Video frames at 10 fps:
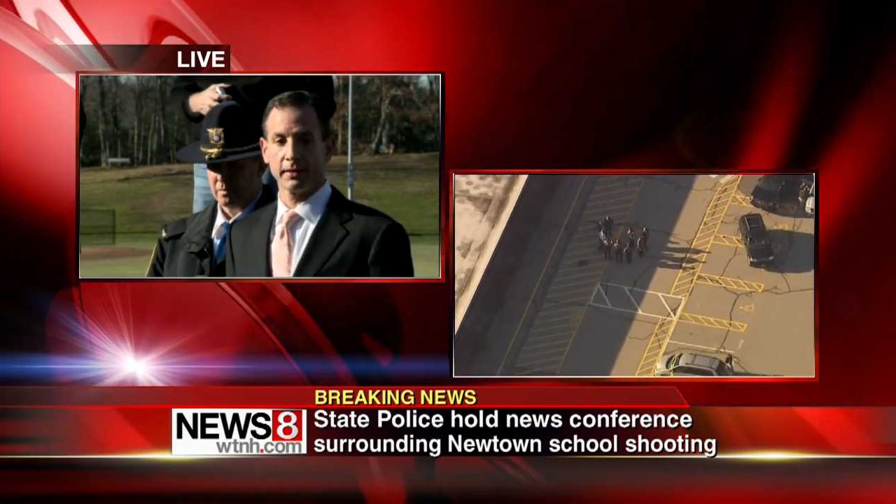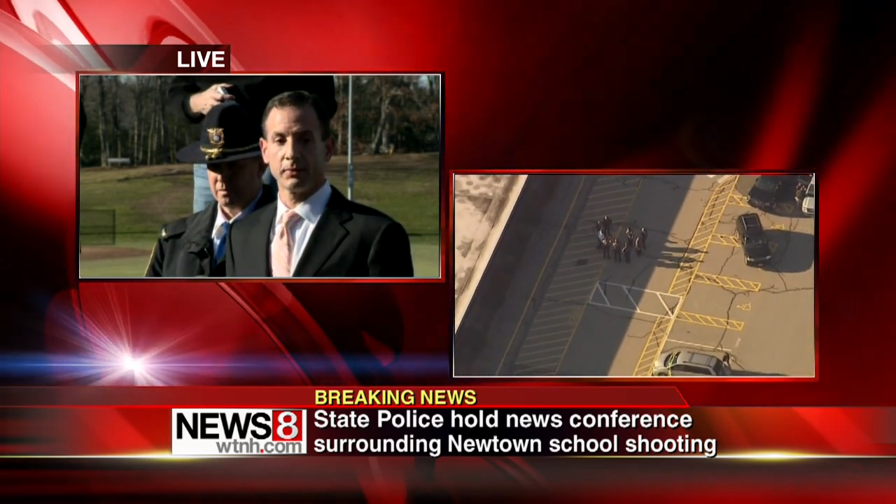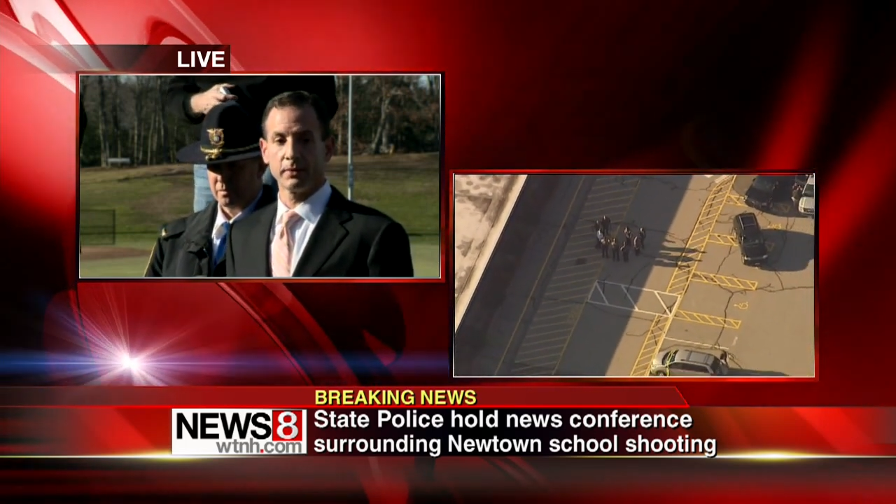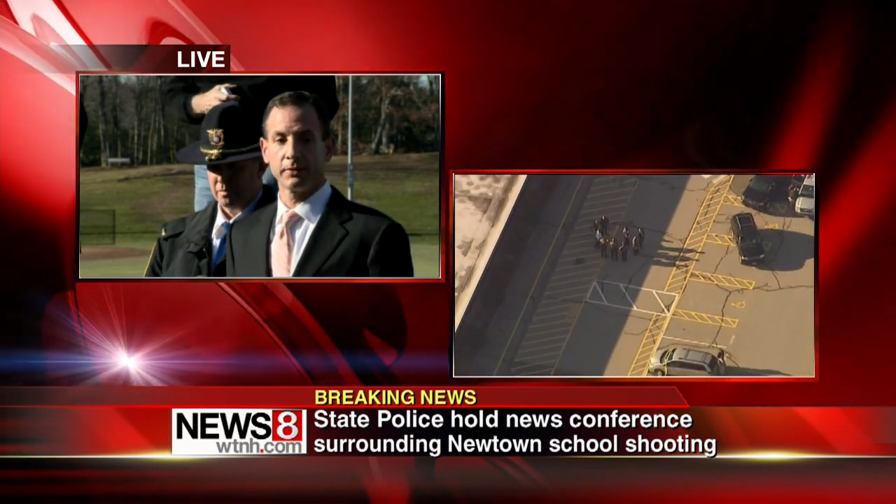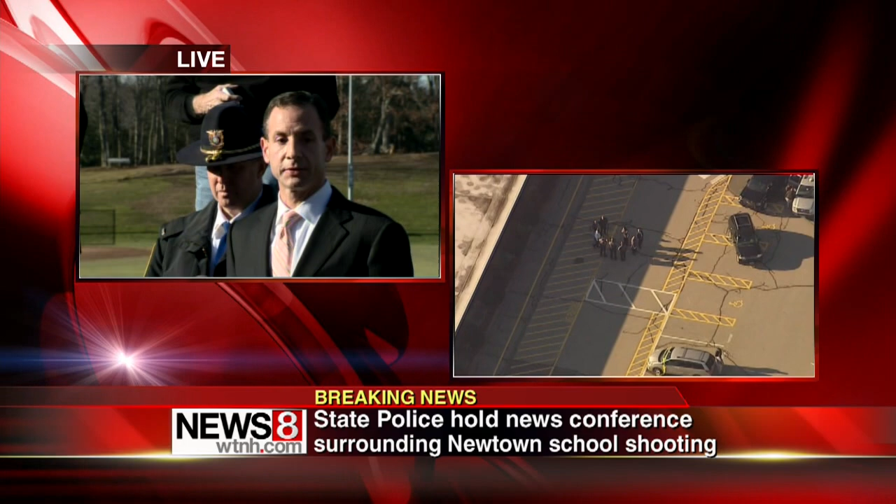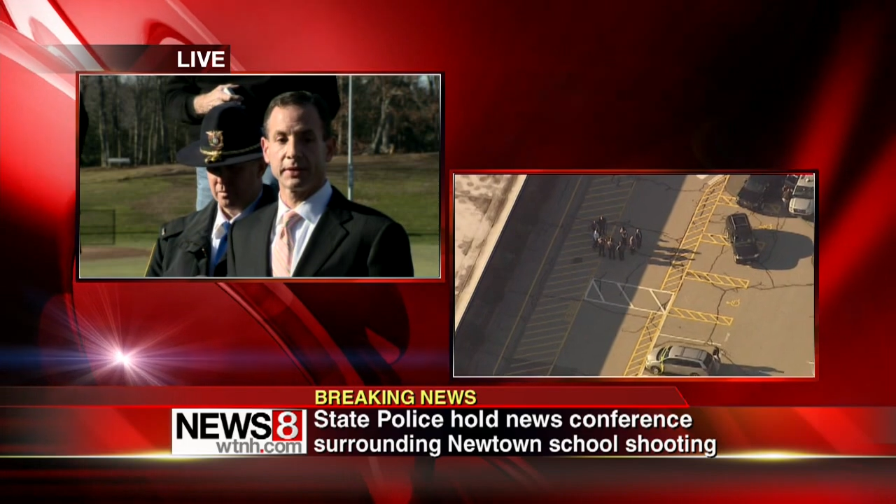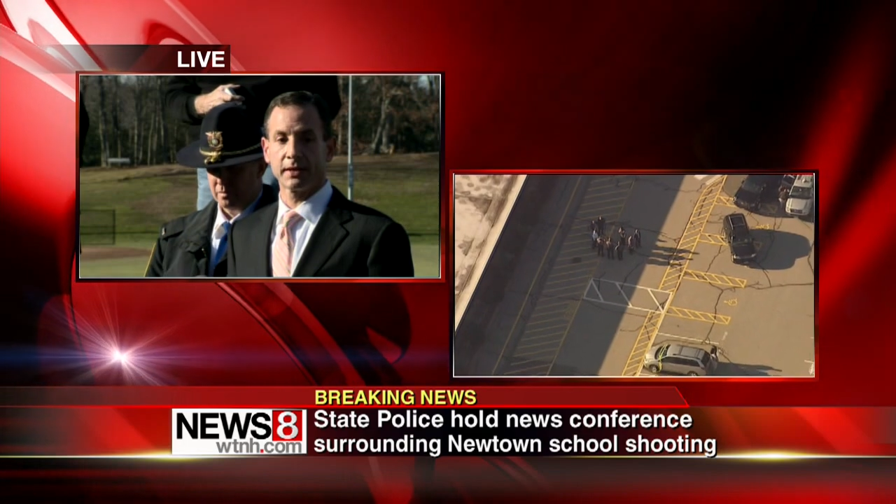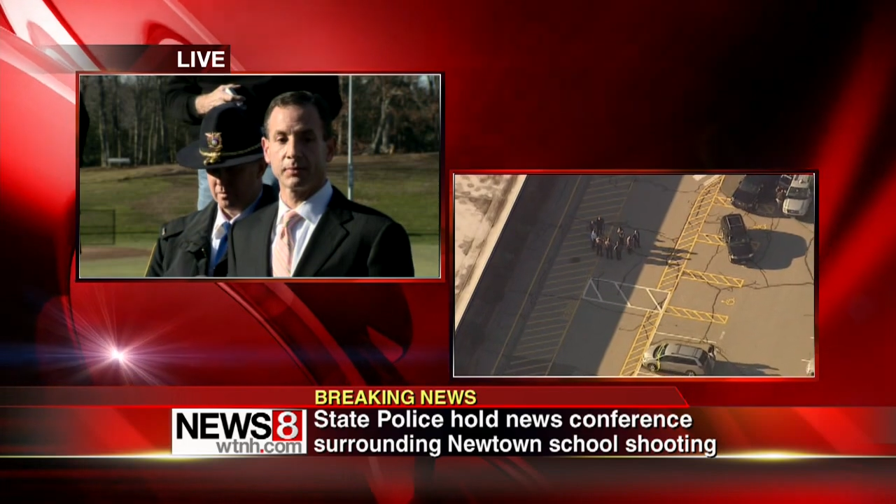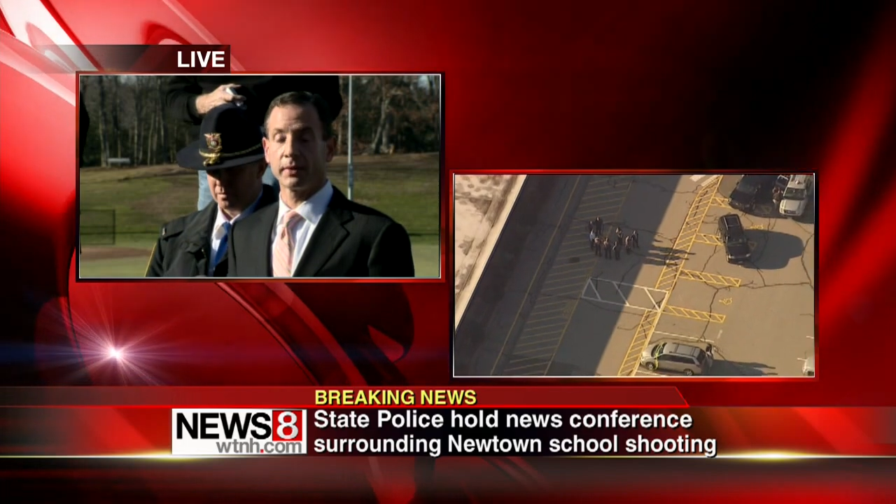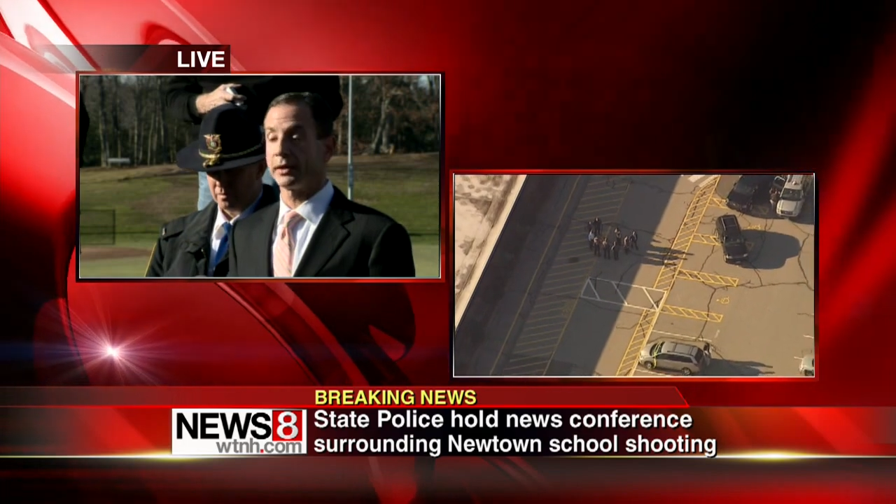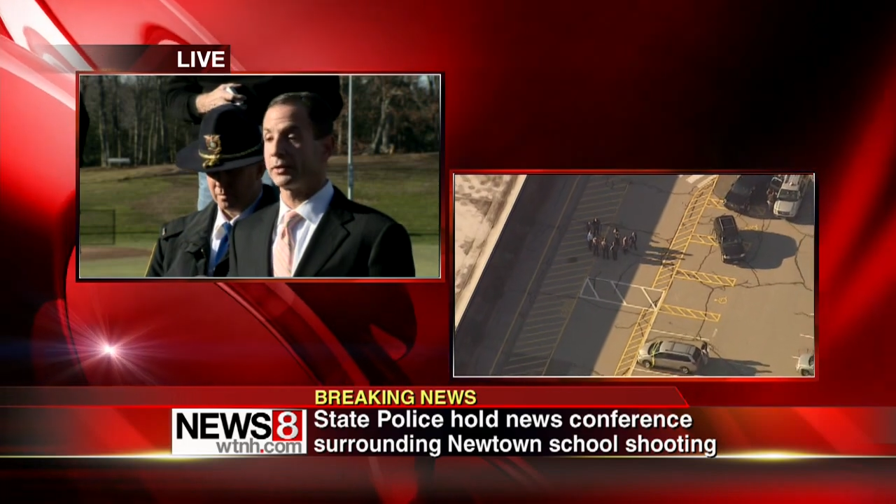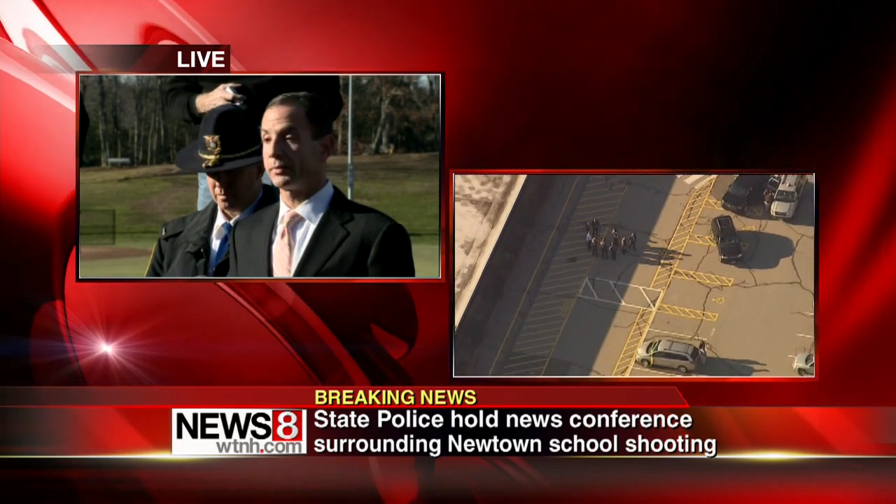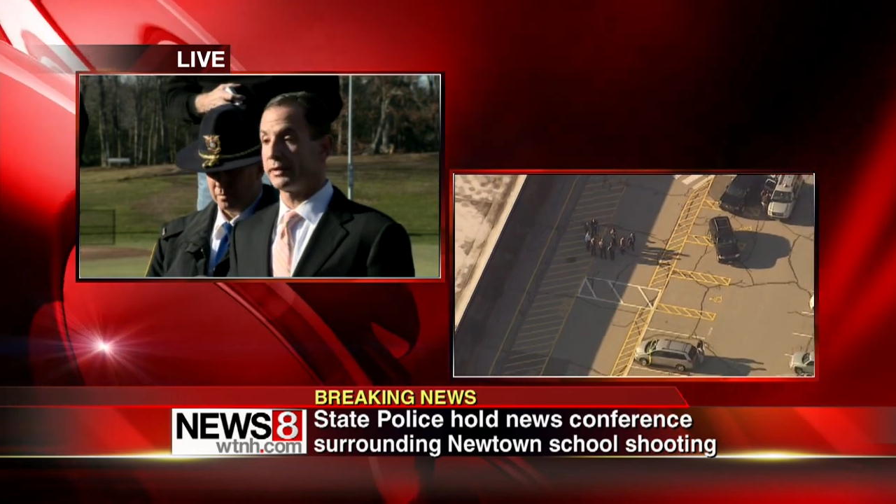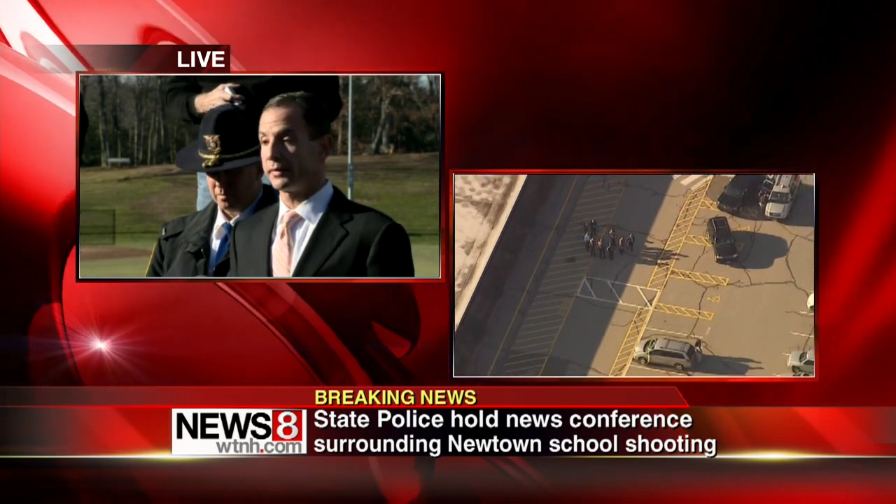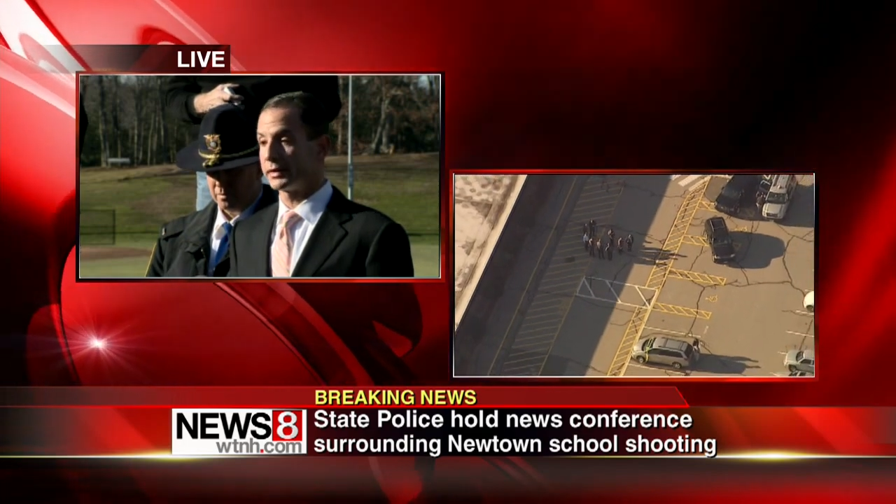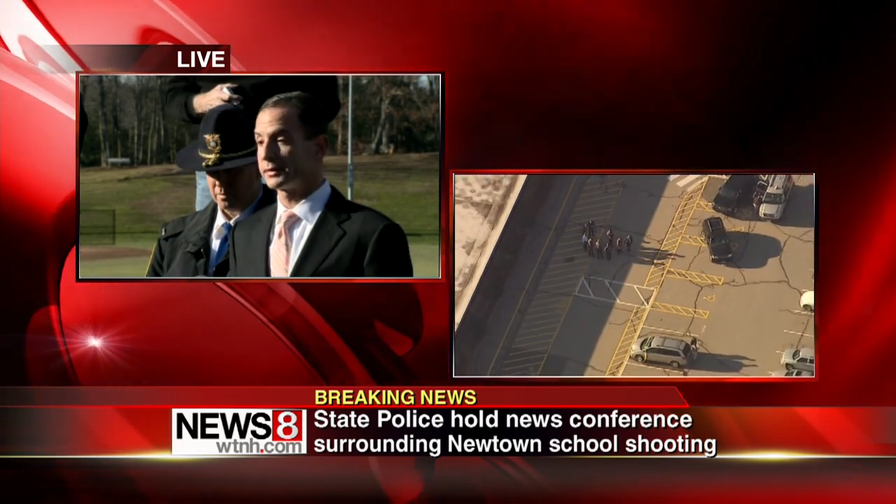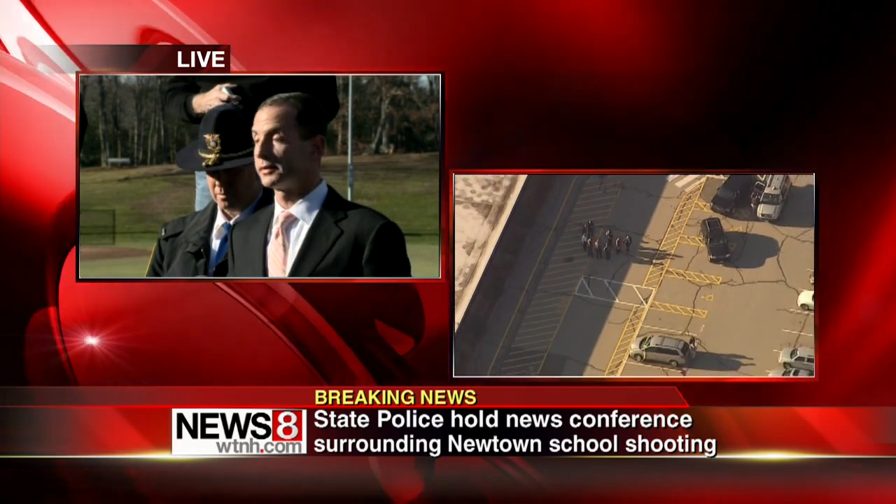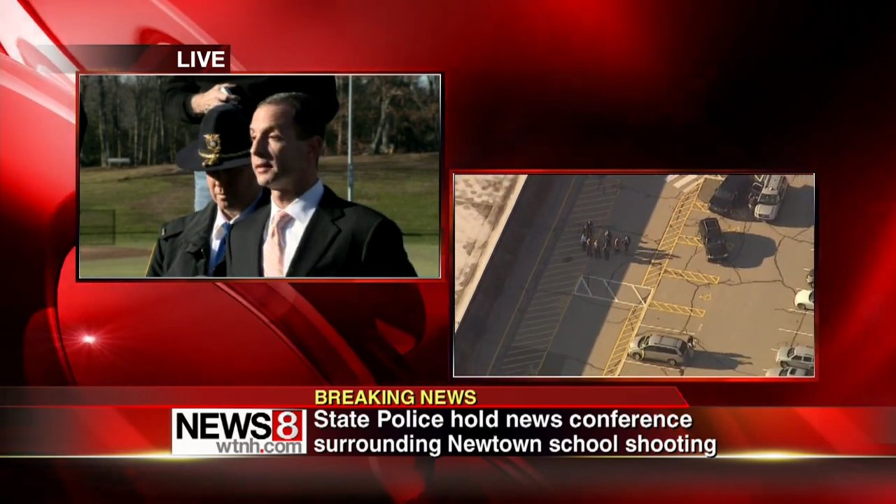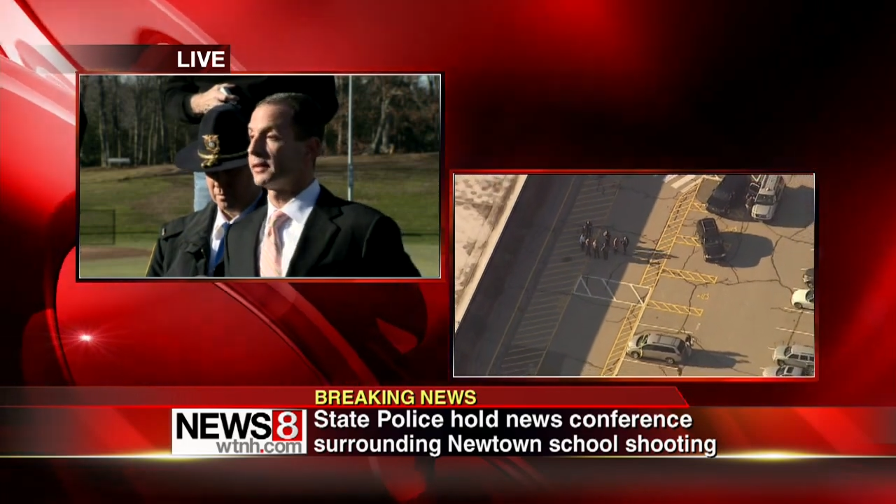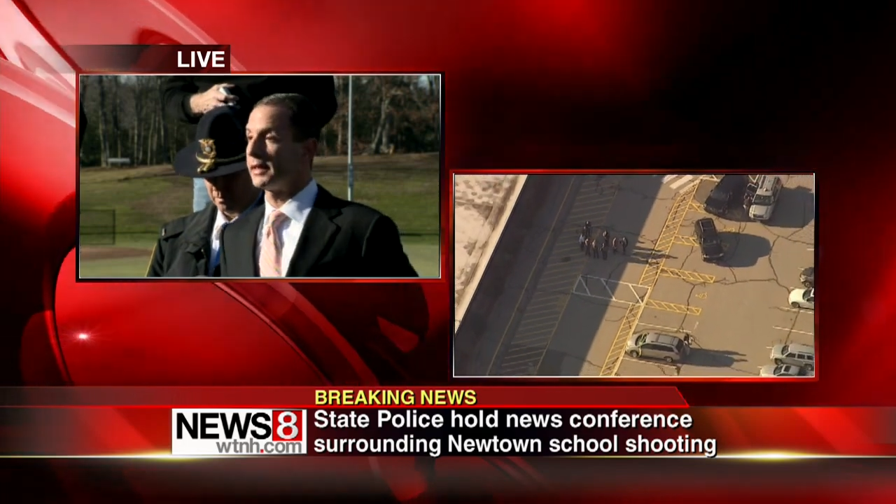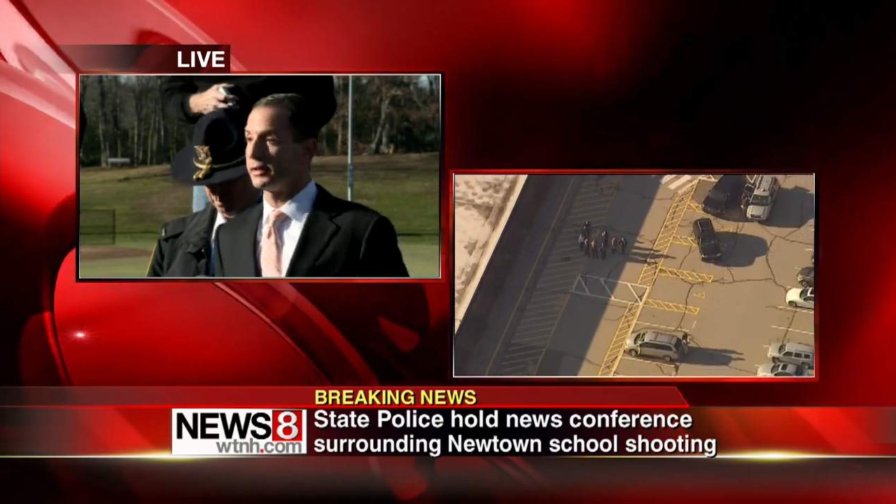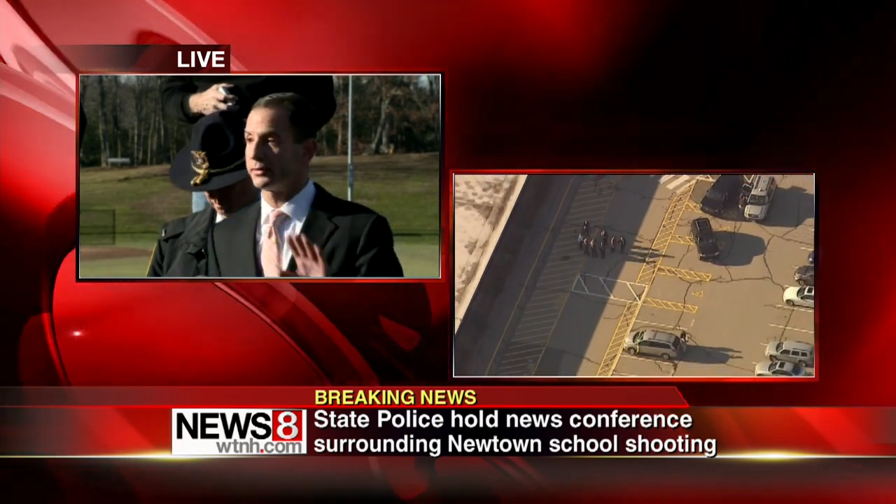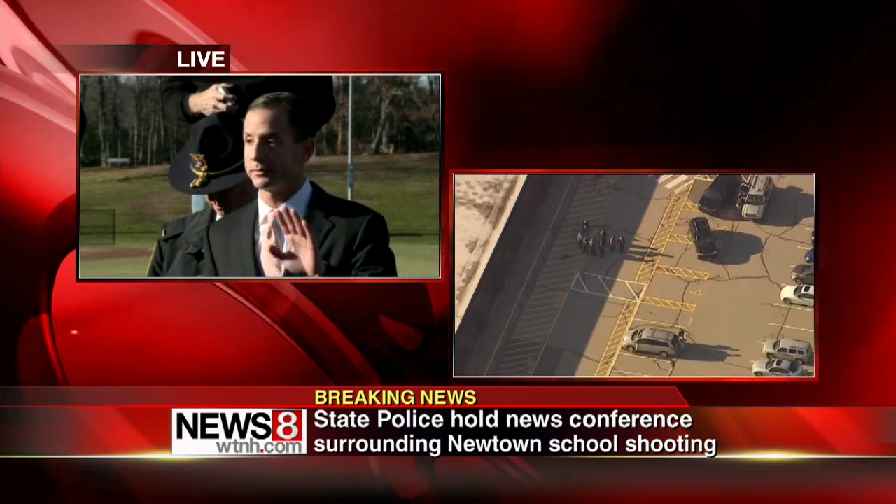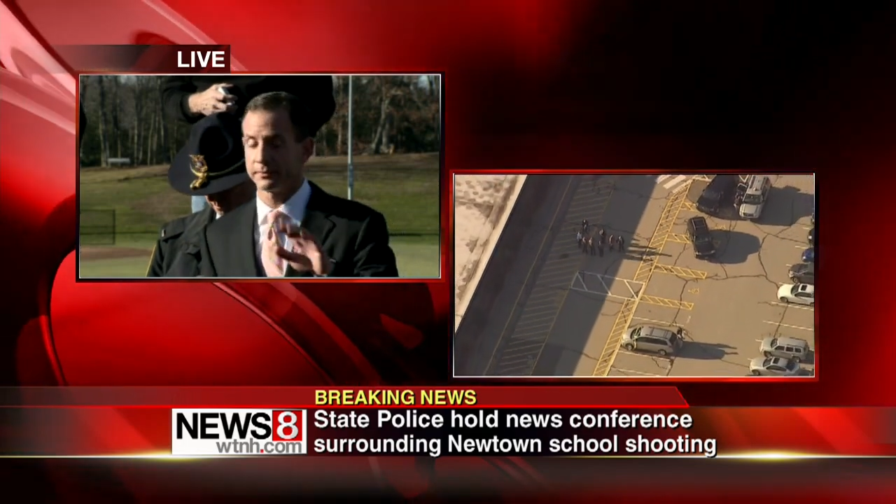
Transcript: and we will set up regular briefings. Thank you.